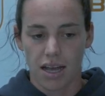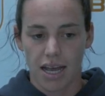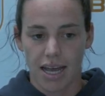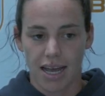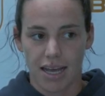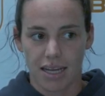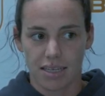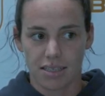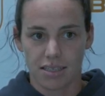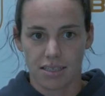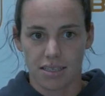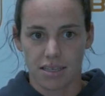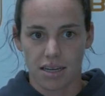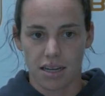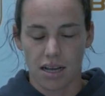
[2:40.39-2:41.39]
and
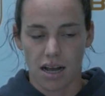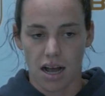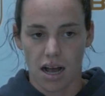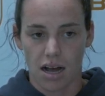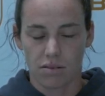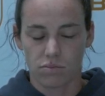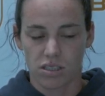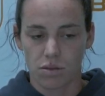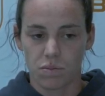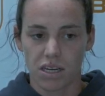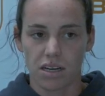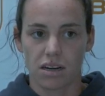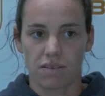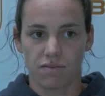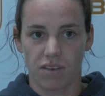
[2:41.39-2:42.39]
um, to be
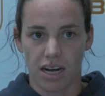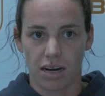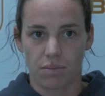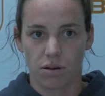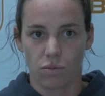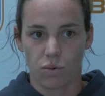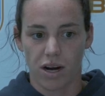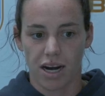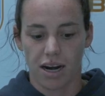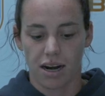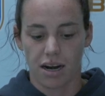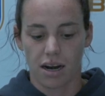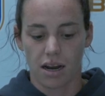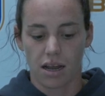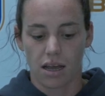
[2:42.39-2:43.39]
in an environment
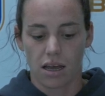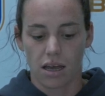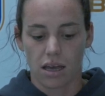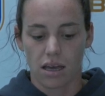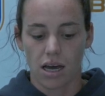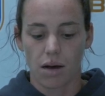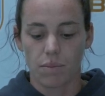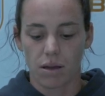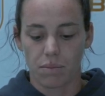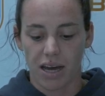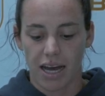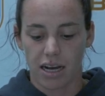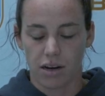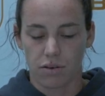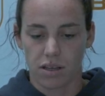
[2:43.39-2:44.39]
where coming
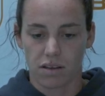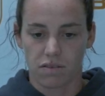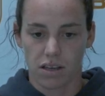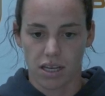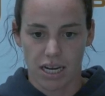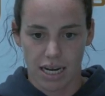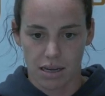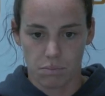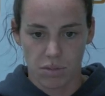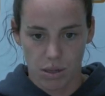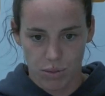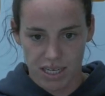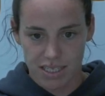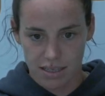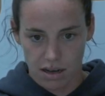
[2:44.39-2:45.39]
back, I really feel like I can be
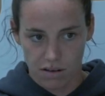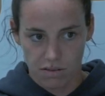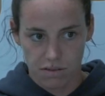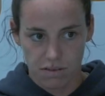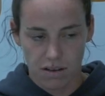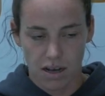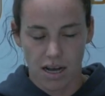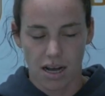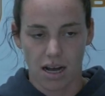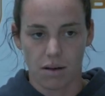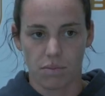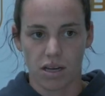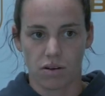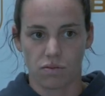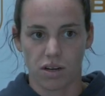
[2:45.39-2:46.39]
myself
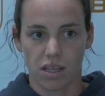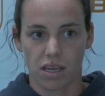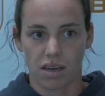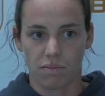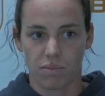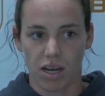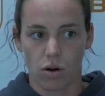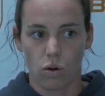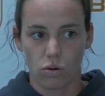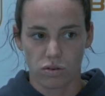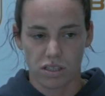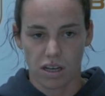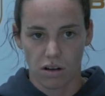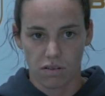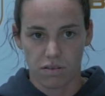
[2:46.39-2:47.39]
um, and really give my whole
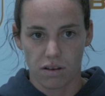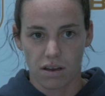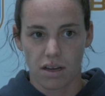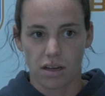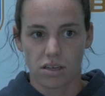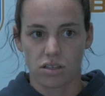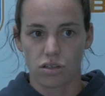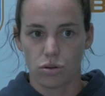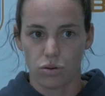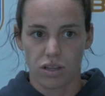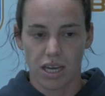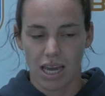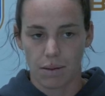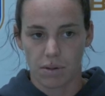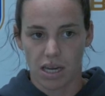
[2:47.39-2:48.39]
self to the
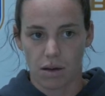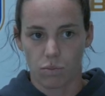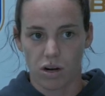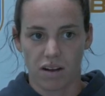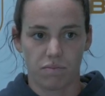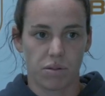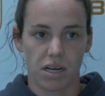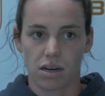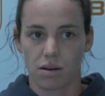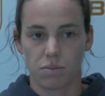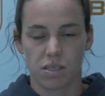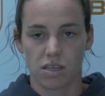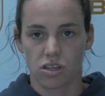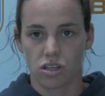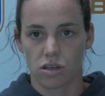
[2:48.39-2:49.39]
game again. Where I've been in a
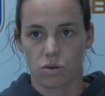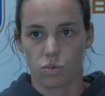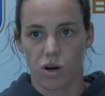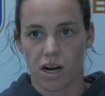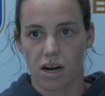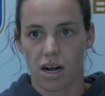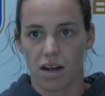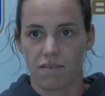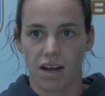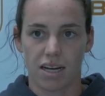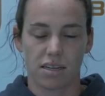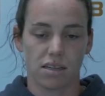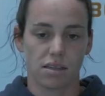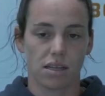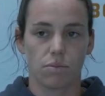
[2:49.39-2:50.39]
position where I've
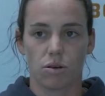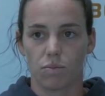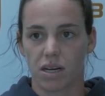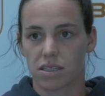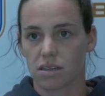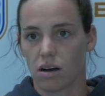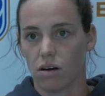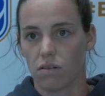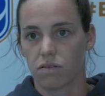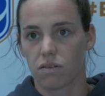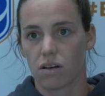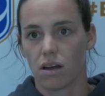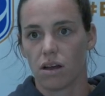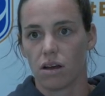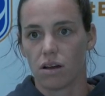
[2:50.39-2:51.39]
had to limit myself
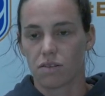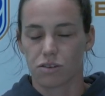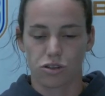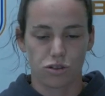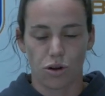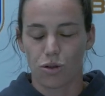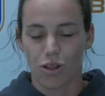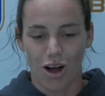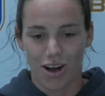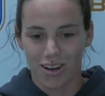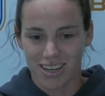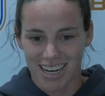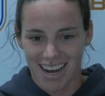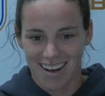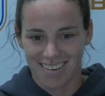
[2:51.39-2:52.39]
for so
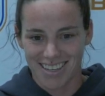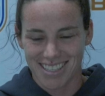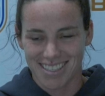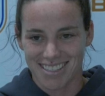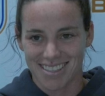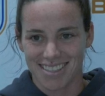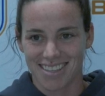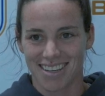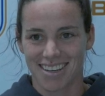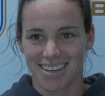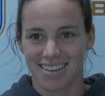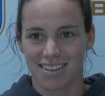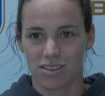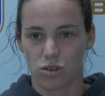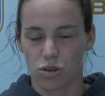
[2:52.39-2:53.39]
long now. It's
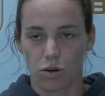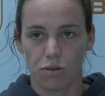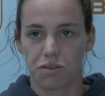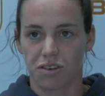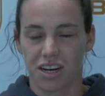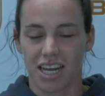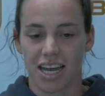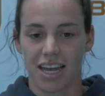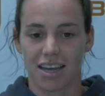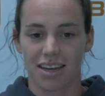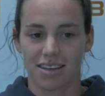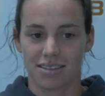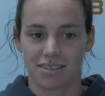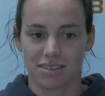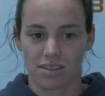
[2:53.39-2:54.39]
so freeing
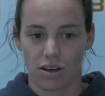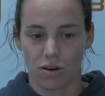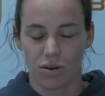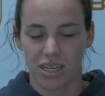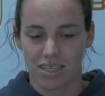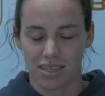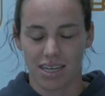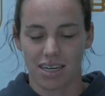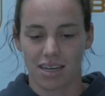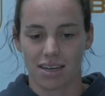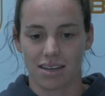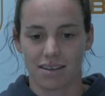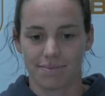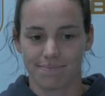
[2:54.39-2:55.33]
and so exciting.